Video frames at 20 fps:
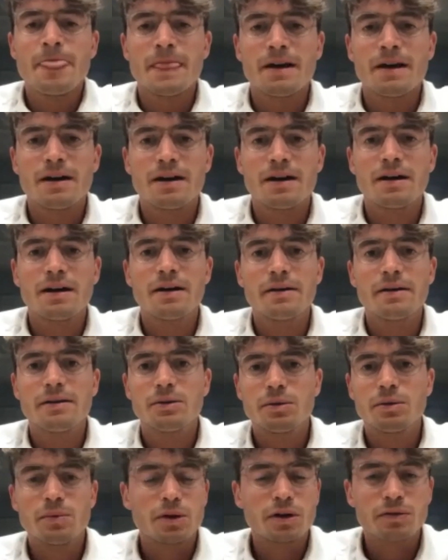
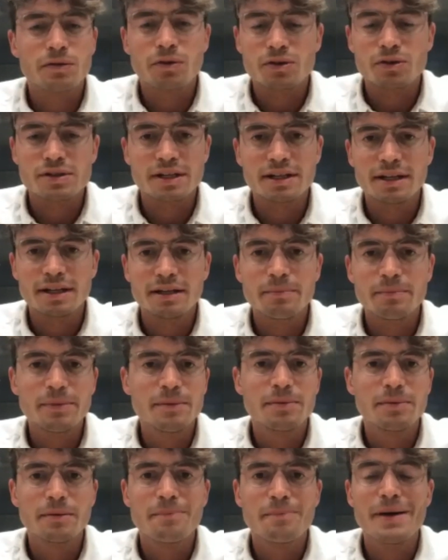the workforce and the
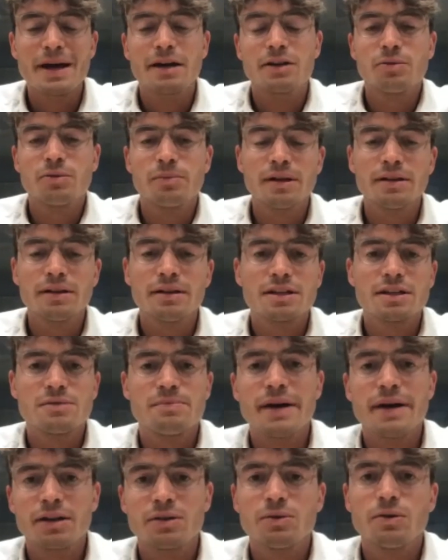people back to buildings,
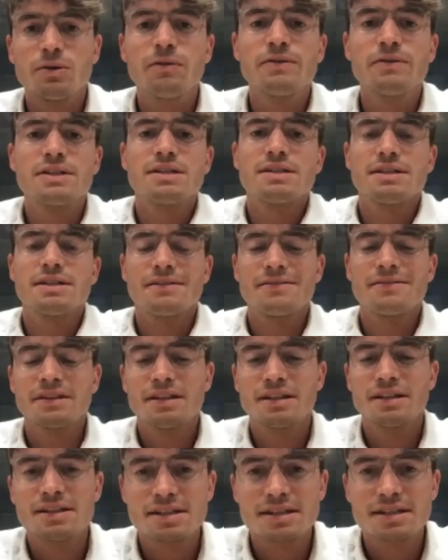back to offices. I
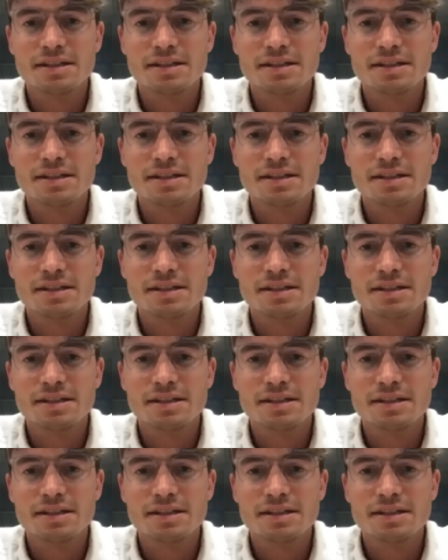think this is